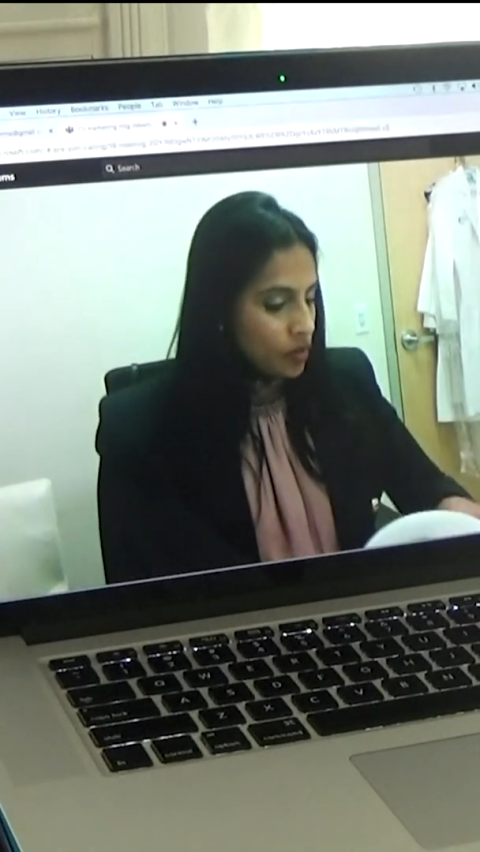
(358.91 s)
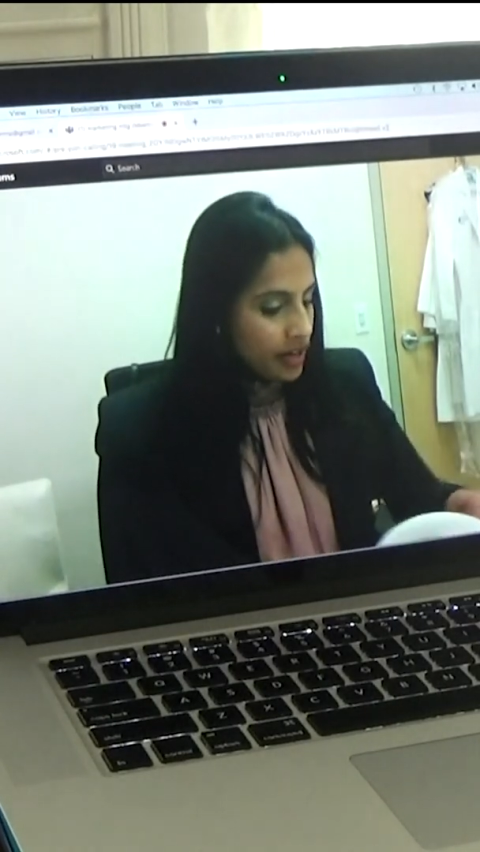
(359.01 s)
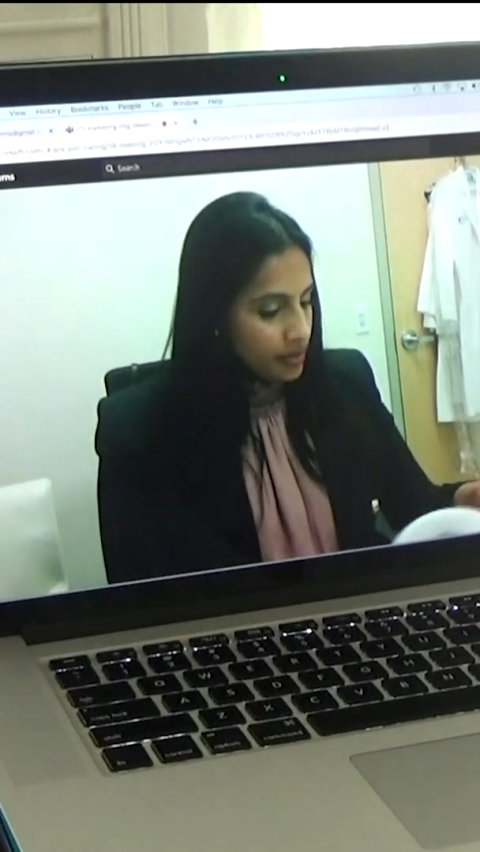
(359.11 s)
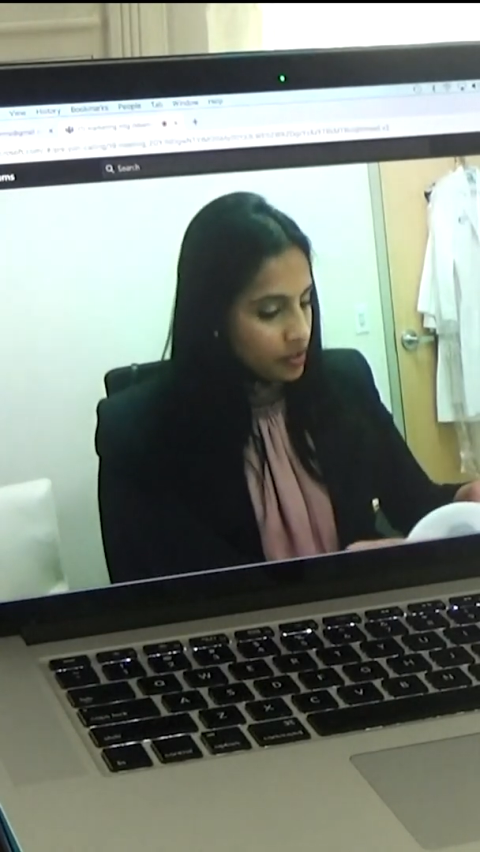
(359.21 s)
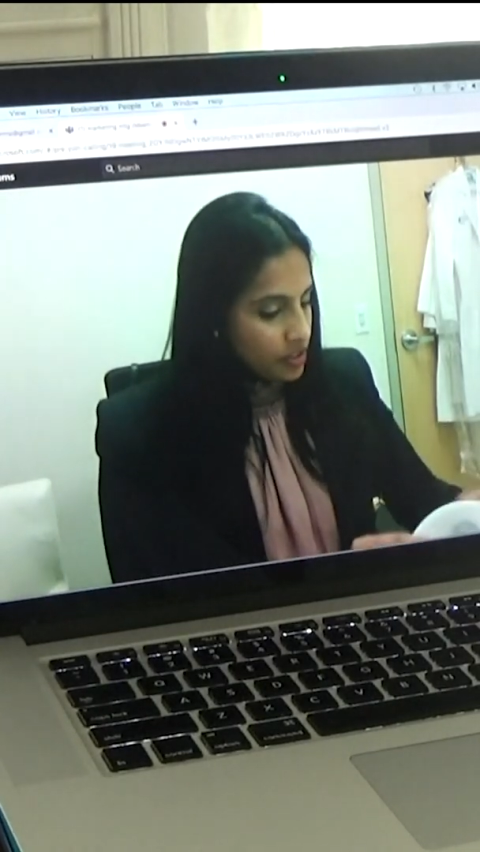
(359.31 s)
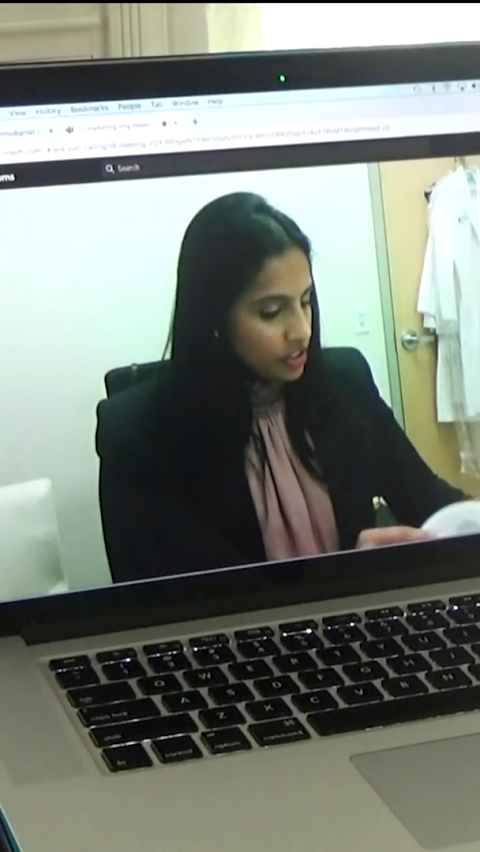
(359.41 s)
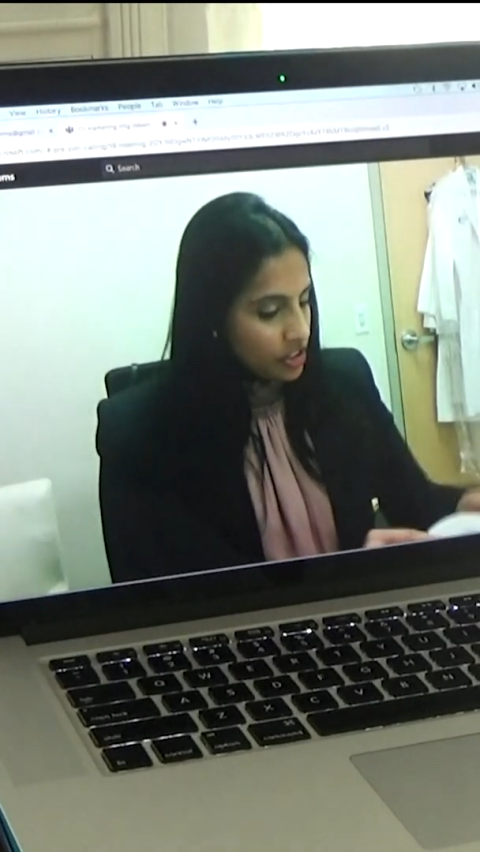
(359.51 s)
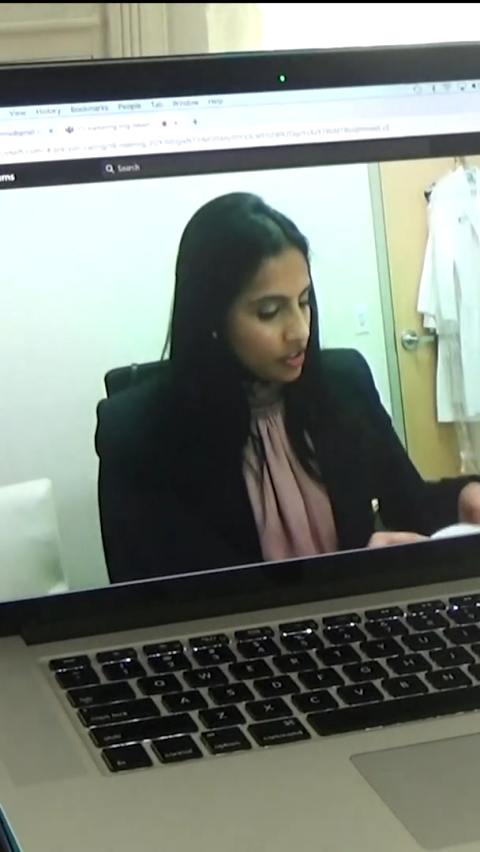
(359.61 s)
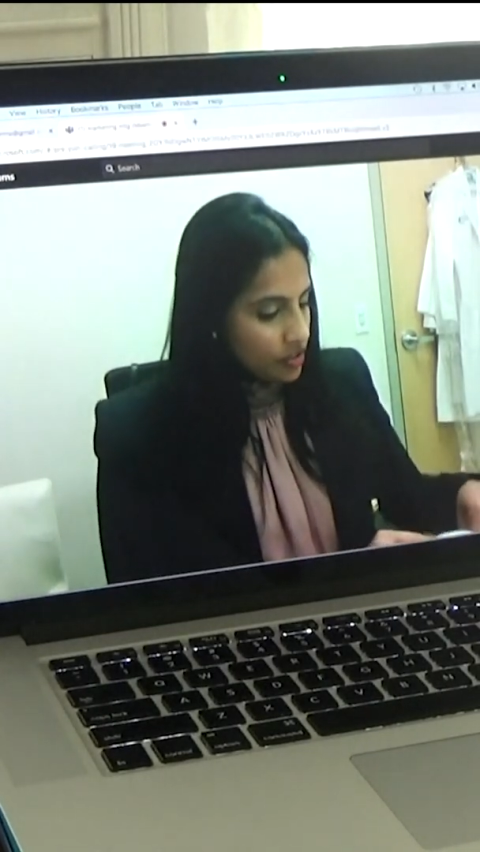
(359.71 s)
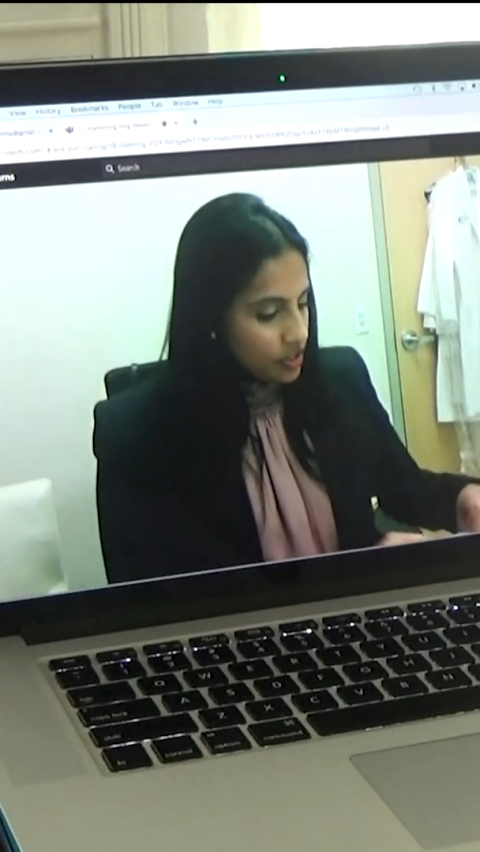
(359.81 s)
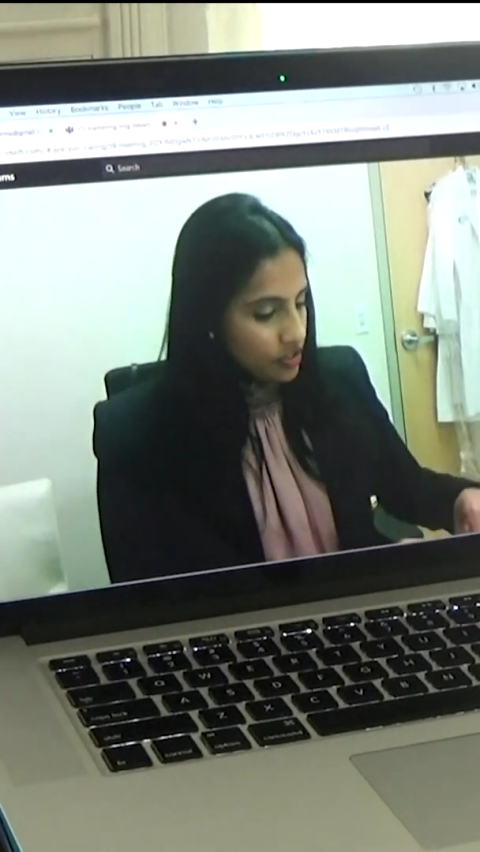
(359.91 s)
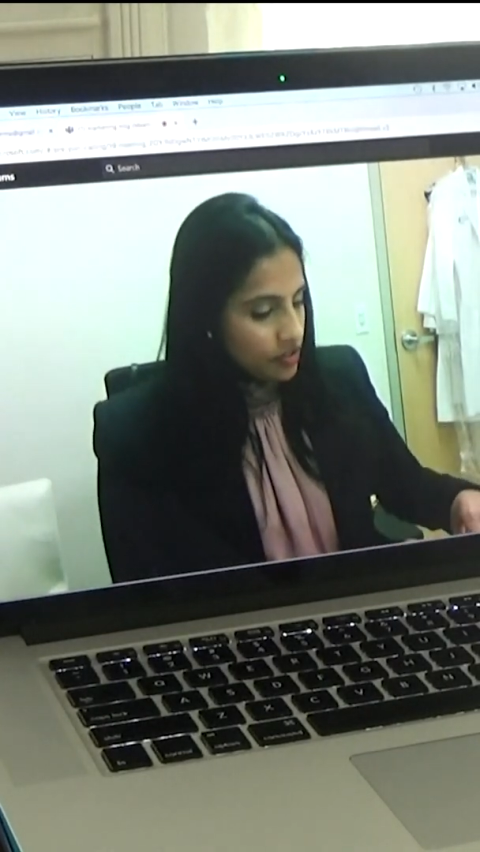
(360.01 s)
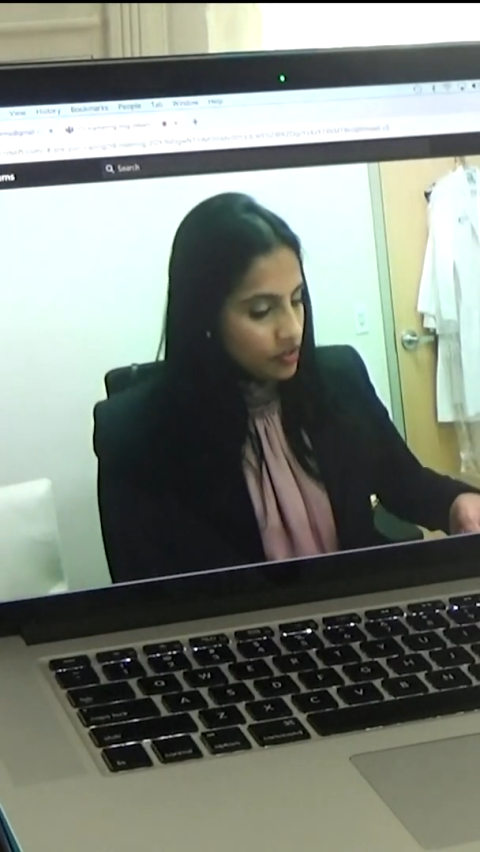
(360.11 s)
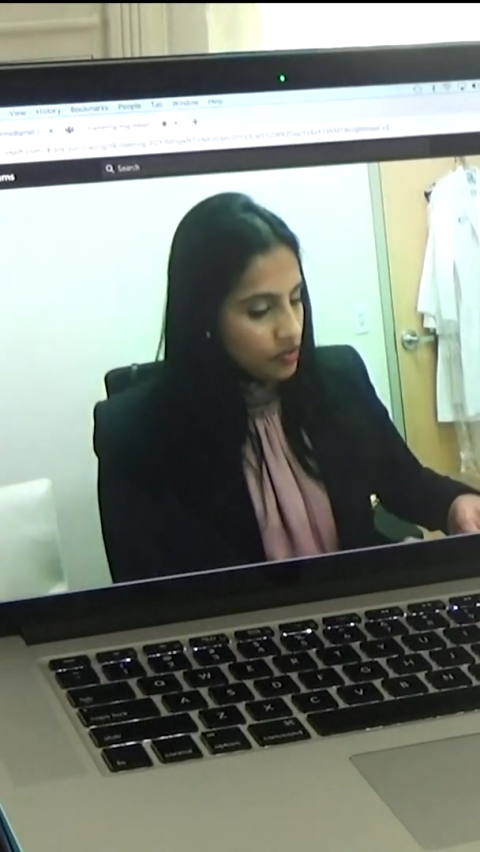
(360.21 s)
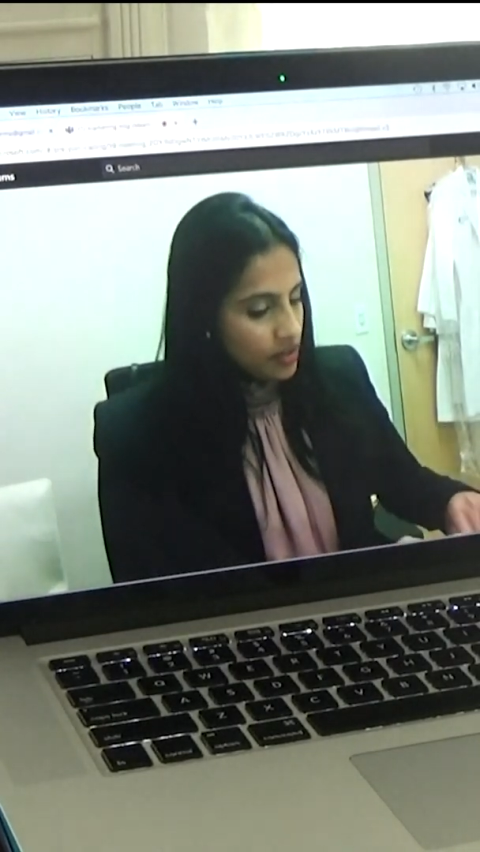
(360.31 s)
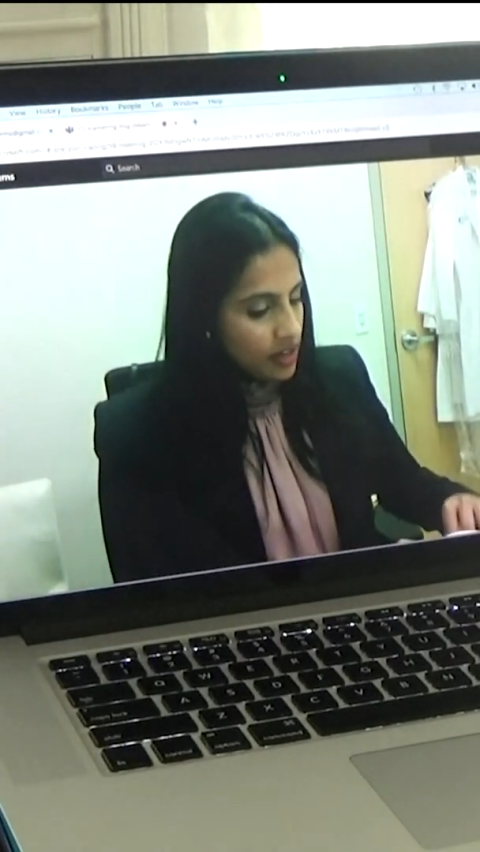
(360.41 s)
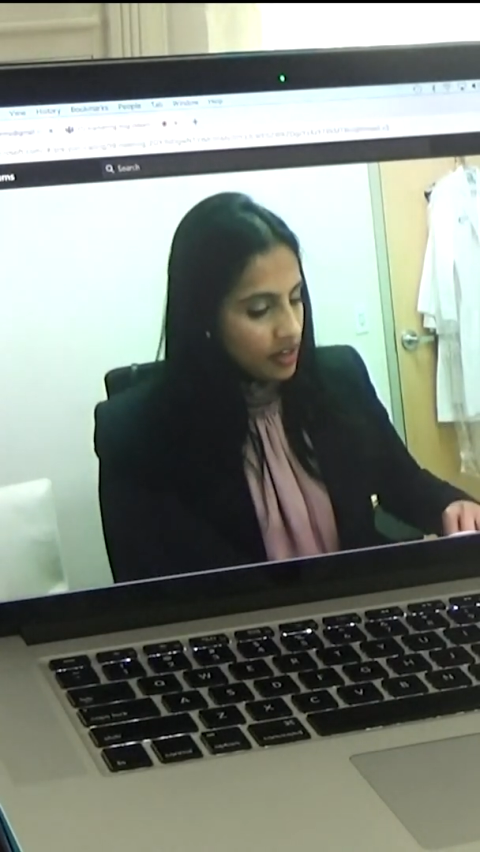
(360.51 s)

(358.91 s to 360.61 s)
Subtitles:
We're able to show you